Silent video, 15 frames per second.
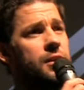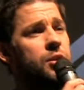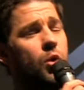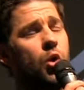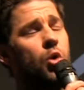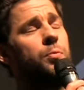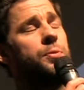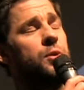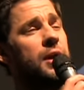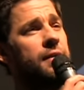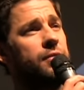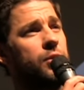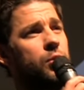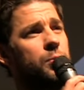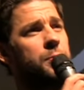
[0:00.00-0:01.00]
You hope you
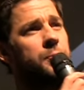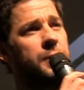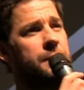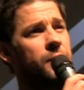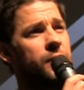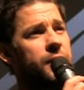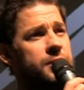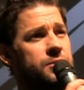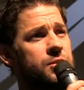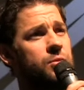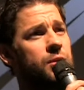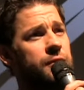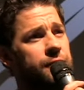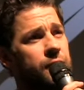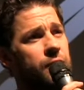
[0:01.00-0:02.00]
have the group of people that's
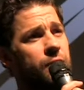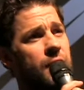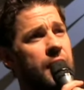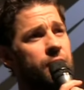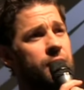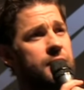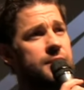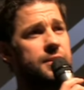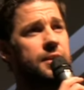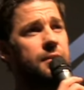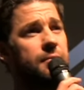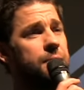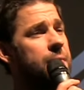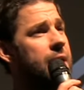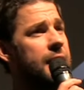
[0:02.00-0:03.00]
doing it for the right reason.